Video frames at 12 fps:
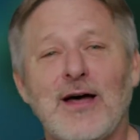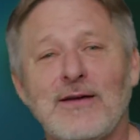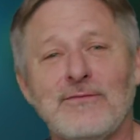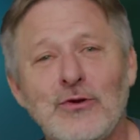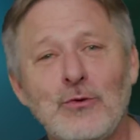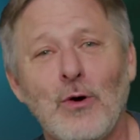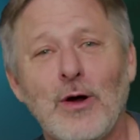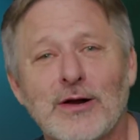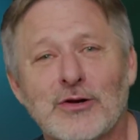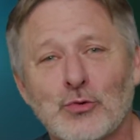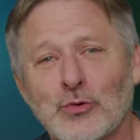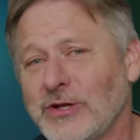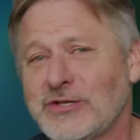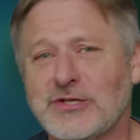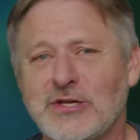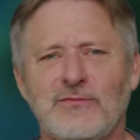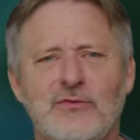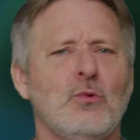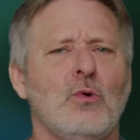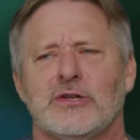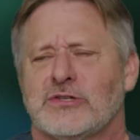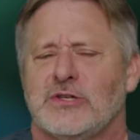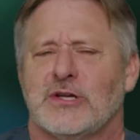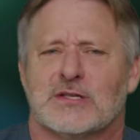If you want a trilogy, if you want
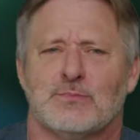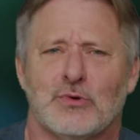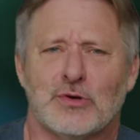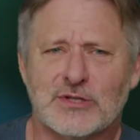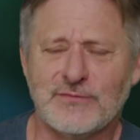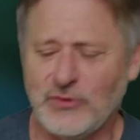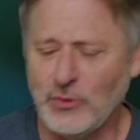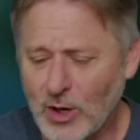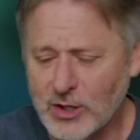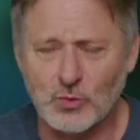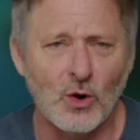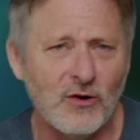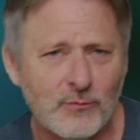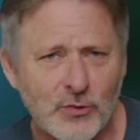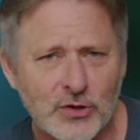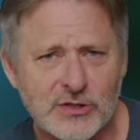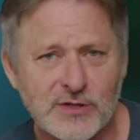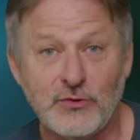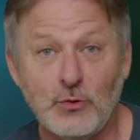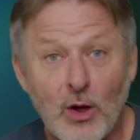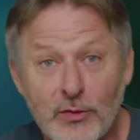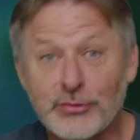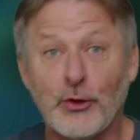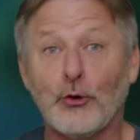6 books, if you want 12 books, if you
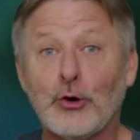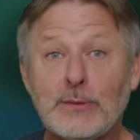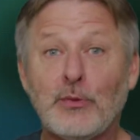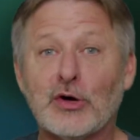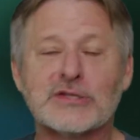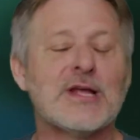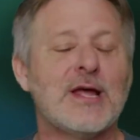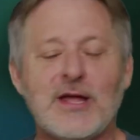want 30 books,